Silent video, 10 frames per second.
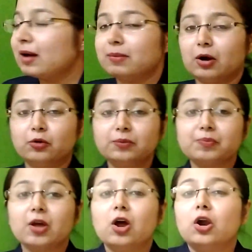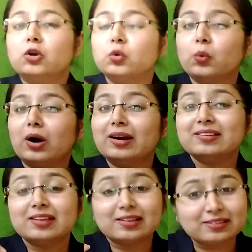about
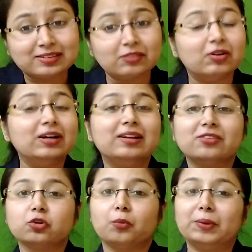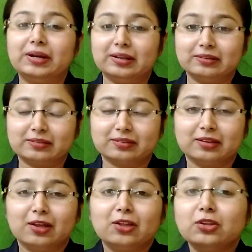towards civil disobedience.
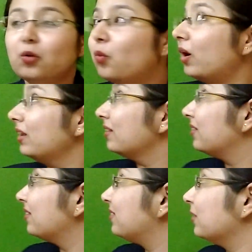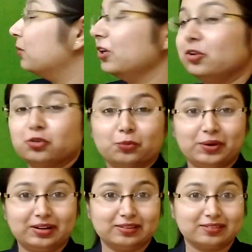Now, what is this civil
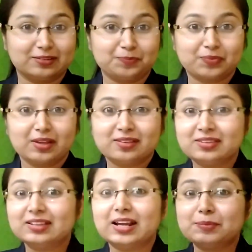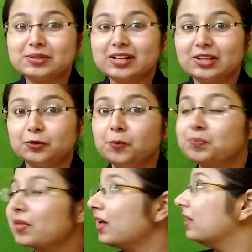disobedience? See, let me tell you
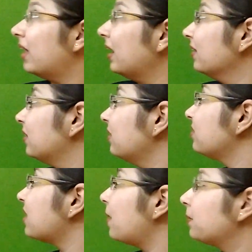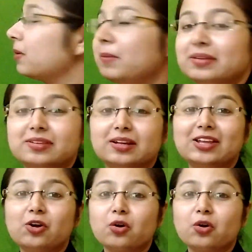that in this chapter basically you